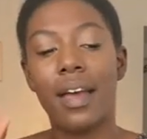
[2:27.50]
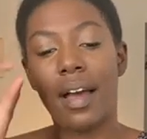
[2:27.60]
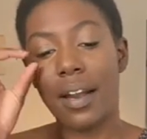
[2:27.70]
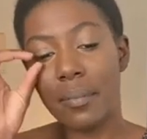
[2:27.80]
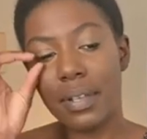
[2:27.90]

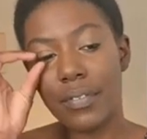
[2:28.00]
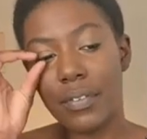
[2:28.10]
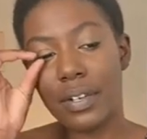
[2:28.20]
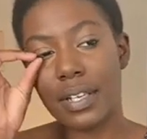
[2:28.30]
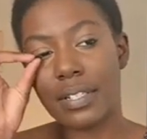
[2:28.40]
I don't believe in
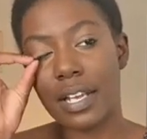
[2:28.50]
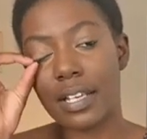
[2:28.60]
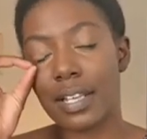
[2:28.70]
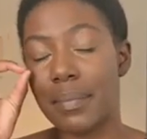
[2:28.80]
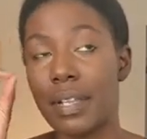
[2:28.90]
realistic
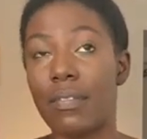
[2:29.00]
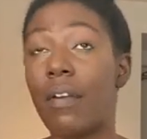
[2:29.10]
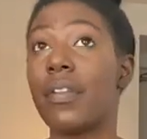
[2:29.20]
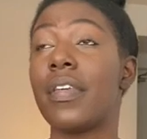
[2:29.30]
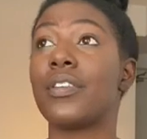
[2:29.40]
because I believe
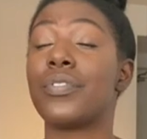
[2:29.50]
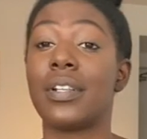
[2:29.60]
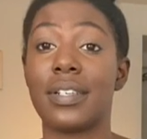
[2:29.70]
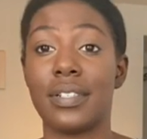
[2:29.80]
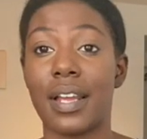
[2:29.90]
everything is
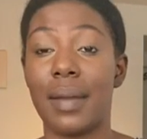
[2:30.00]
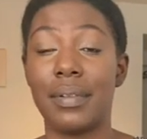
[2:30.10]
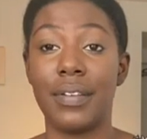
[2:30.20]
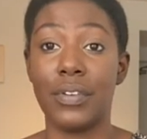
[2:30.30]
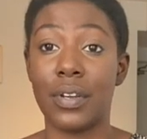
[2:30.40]
realistic. I
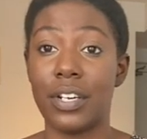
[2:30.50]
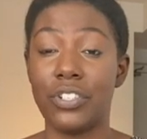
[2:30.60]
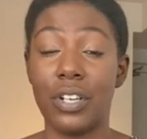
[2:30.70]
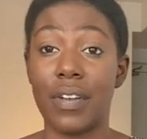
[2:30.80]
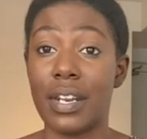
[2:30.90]
believe you can
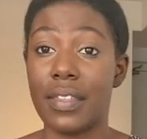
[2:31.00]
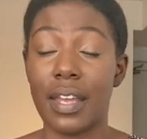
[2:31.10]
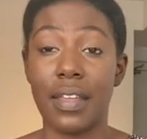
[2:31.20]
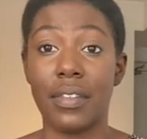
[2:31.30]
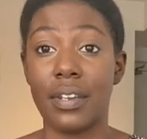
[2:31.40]
achieve
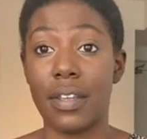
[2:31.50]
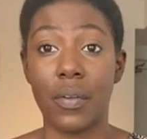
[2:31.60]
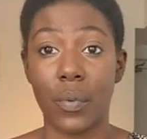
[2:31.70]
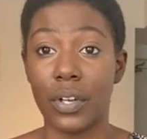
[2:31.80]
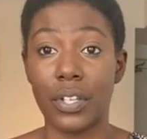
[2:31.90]
anything in the
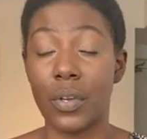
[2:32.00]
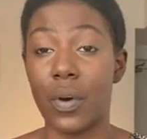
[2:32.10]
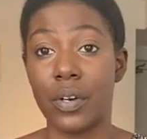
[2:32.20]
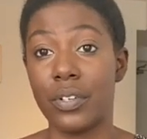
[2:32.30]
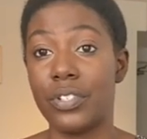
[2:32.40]
world that you
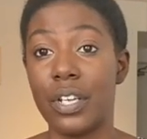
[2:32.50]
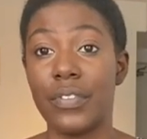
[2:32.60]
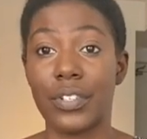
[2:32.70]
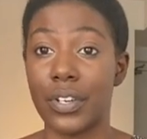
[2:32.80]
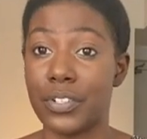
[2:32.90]
want to achieve
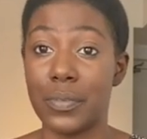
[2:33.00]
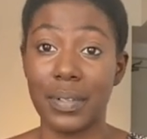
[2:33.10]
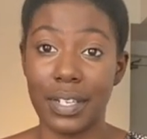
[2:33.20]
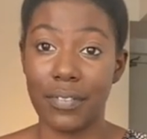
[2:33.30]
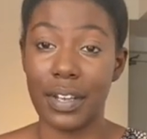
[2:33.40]
as long as you
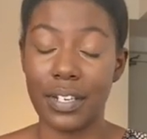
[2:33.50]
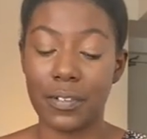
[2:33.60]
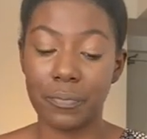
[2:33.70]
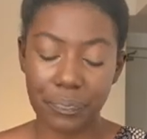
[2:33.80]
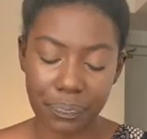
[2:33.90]
believe
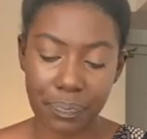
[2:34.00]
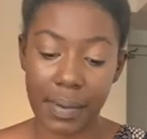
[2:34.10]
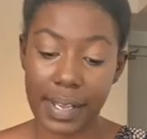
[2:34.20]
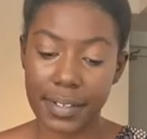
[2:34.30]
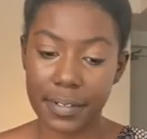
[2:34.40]
it.
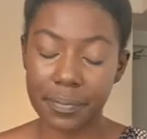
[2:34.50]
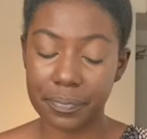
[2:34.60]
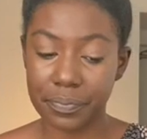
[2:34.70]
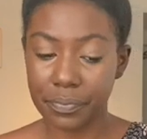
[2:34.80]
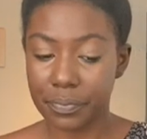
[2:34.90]
But
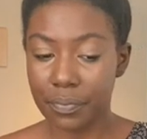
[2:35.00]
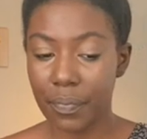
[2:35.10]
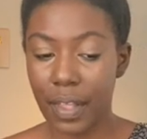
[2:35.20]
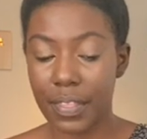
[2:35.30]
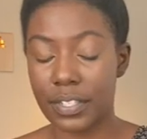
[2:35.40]

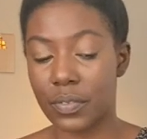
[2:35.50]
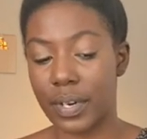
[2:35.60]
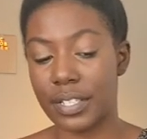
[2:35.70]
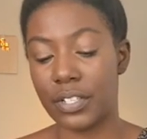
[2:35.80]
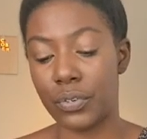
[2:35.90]
this is what
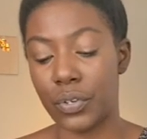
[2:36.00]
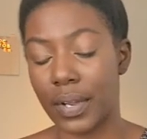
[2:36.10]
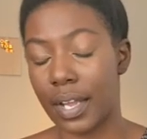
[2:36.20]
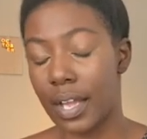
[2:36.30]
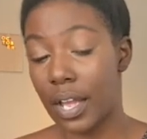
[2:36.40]
I see you
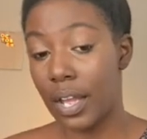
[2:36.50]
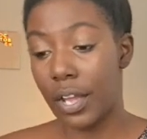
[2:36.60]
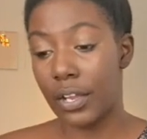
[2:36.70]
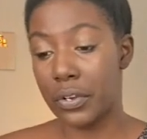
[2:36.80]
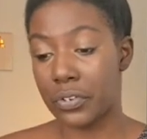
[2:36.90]
doing.
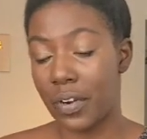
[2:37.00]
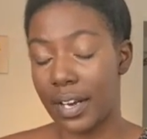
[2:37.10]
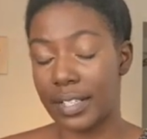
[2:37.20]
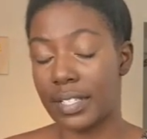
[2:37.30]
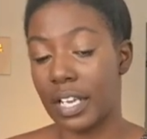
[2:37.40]
You're
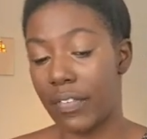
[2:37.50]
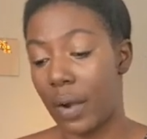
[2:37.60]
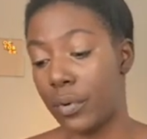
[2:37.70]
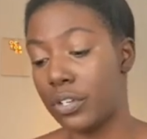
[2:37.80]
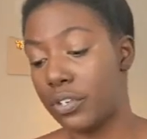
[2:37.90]
trying to see, if I
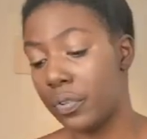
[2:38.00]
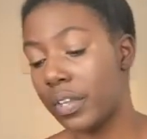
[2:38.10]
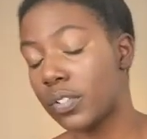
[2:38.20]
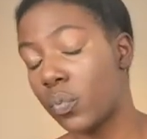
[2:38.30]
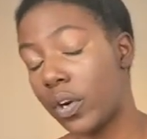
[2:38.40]
were to do
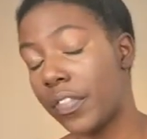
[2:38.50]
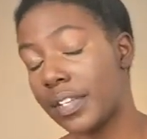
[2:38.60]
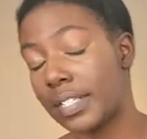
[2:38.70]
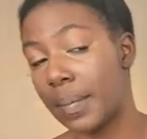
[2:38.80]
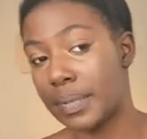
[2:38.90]
this, what are the
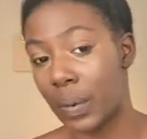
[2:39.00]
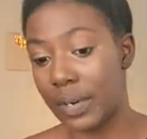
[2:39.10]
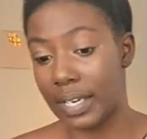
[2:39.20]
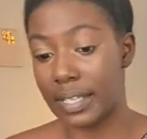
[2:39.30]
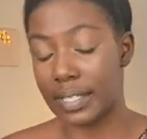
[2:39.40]
steps I would need to